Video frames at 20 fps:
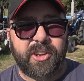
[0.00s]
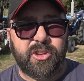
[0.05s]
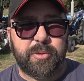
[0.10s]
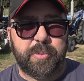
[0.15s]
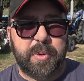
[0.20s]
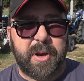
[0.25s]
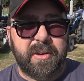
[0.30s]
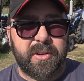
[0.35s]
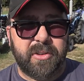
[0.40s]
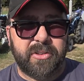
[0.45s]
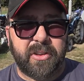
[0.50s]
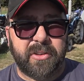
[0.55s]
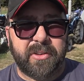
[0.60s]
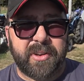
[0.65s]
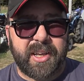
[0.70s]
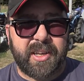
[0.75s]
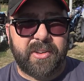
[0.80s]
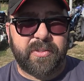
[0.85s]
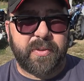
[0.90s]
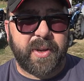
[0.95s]
experience on
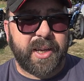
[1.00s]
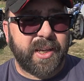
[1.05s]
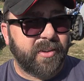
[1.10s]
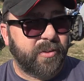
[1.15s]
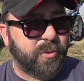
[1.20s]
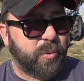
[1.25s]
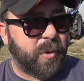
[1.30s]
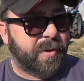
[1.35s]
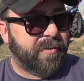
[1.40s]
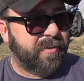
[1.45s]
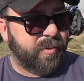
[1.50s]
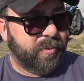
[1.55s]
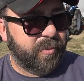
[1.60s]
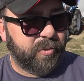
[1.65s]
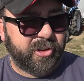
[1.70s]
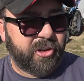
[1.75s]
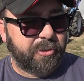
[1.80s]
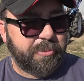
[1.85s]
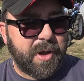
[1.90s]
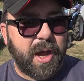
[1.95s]
these things. Whether
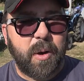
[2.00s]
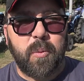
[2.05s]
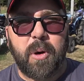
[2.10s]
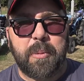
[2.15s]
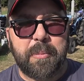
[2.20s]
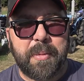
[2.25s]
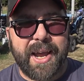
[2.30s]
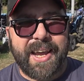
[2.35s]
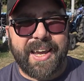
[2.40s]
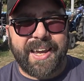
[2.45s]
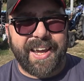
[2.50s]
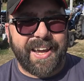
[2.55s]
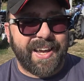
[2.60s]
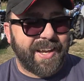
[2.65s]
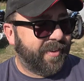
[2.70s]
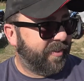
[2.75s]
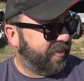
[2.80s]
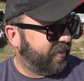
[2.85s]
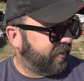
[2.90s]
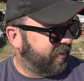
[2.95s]
it doesn't matter what make it
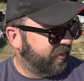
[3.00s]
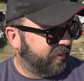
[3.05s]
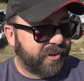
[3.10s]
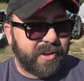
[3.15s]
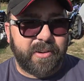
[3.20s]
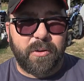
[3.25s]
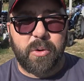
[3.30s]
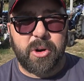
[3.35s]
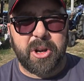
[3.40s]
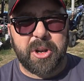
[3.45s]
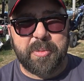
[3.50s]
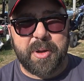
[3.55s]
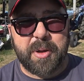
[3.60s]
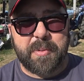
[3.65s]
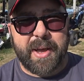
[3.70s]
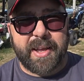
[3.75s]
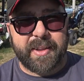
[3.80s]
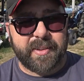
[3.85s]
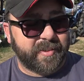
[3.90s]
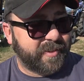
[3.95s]
is, because they're all going to be
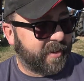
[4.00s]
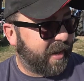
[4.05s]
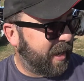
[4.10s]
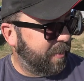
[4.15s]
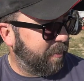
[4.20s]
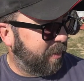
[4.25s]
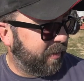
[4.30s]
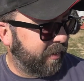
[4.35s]
about the same